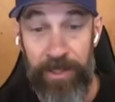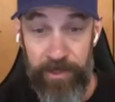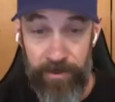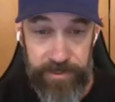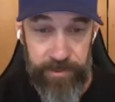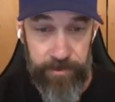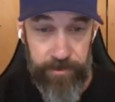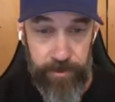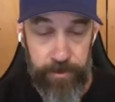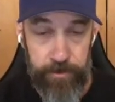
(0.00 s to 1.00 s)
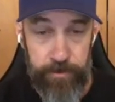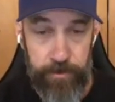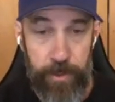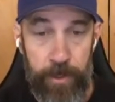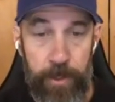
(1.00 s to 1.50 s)
lives in India
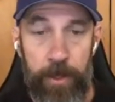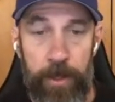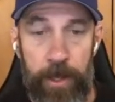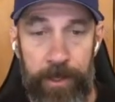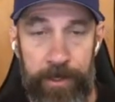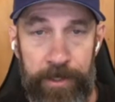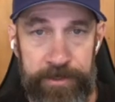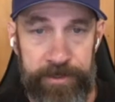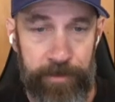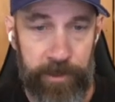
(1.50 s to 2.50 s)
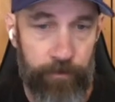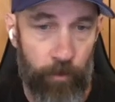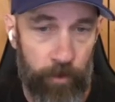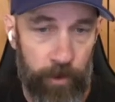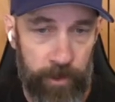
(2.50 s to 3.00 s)
and he is a Big
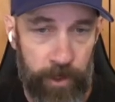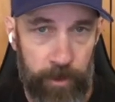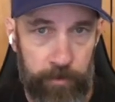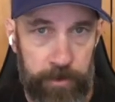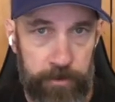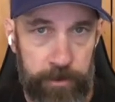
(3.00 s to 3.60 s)
Four alum.